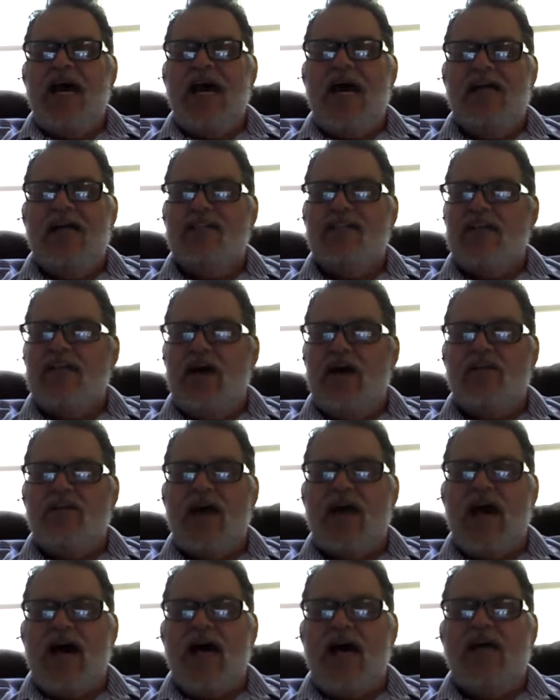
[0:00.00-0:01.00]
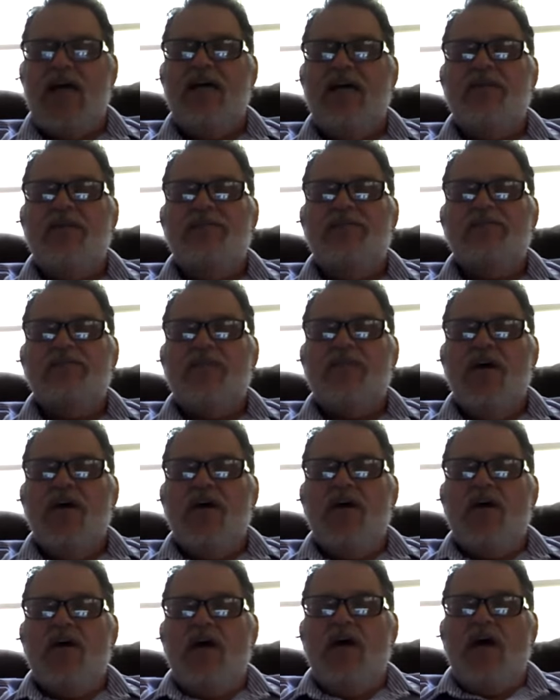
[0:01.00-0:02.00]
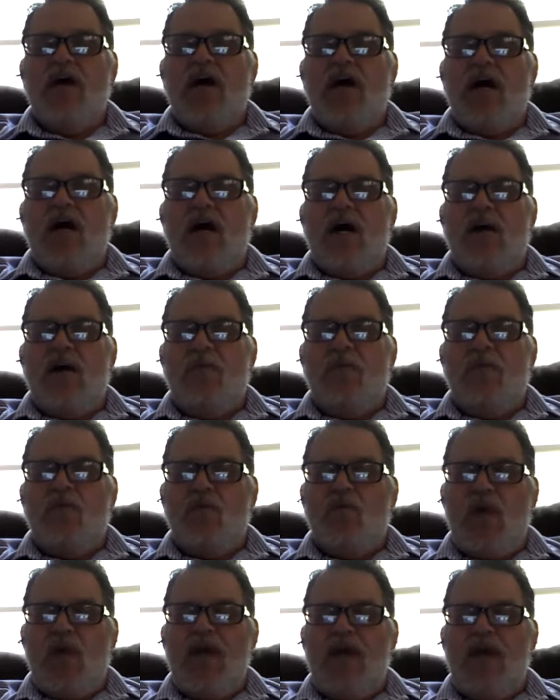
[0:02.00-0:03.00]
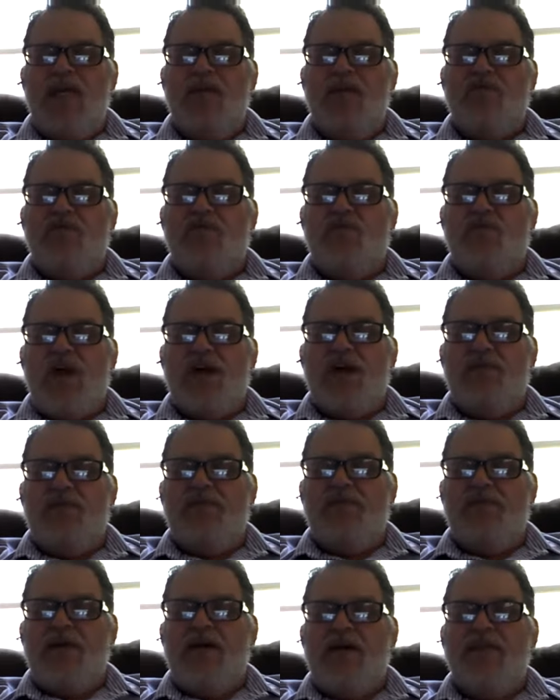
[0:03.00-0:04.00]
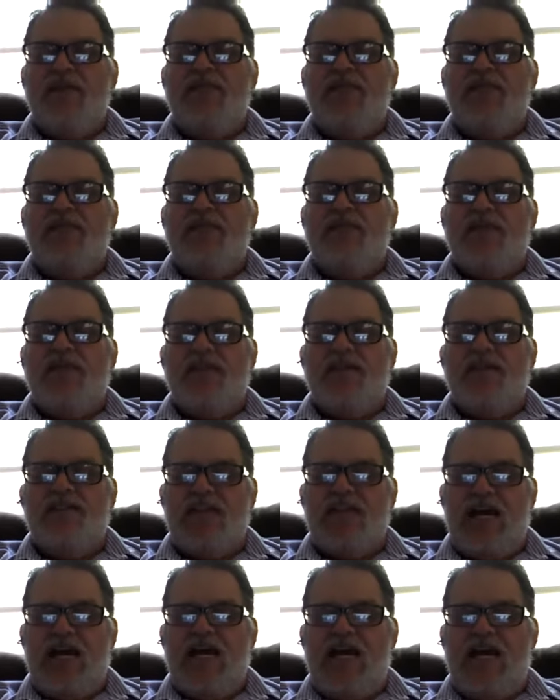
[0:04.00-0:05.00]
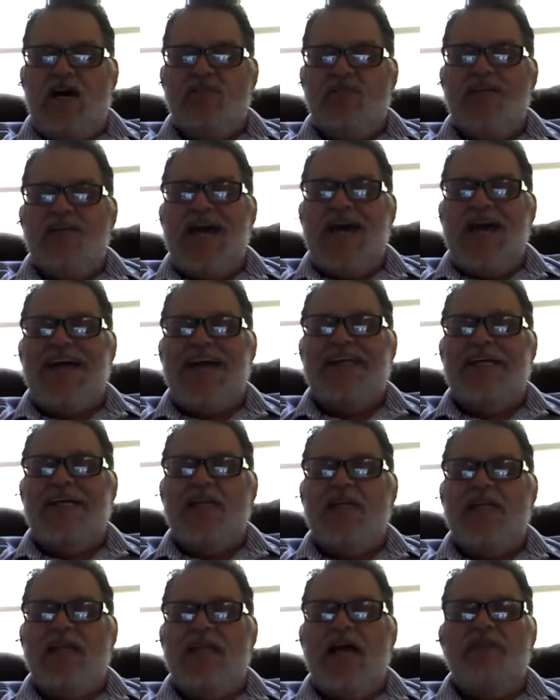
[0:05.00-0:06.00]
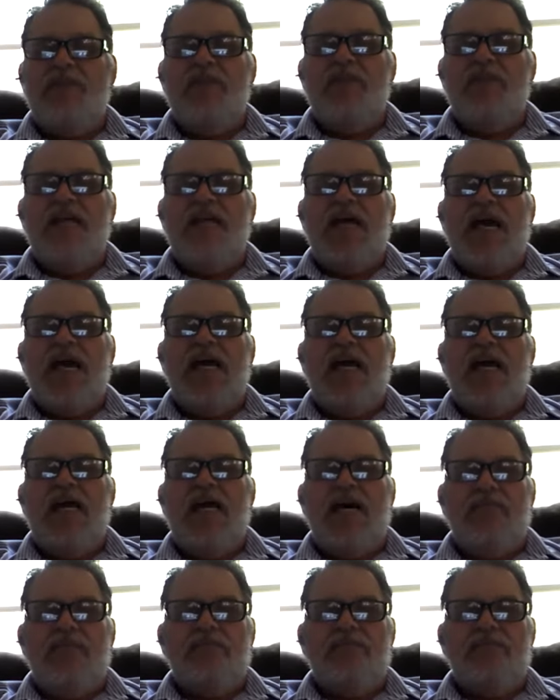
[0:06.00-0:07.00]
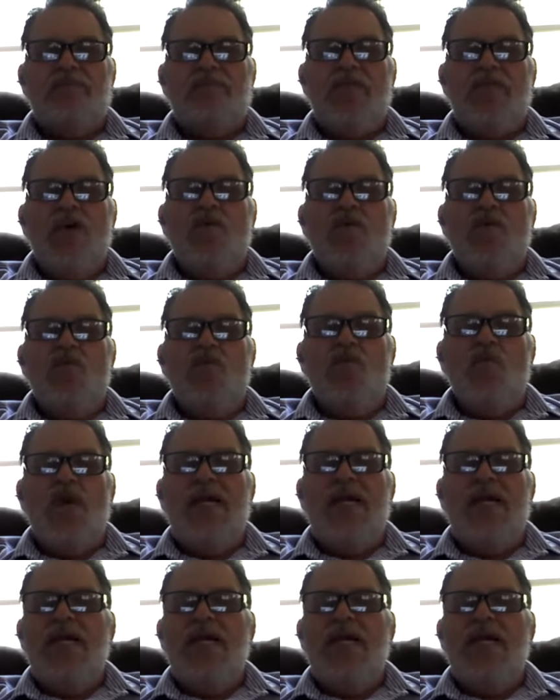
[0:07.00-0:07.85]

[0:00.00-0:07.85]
and South High, right in front of the State House at 11 a.m. We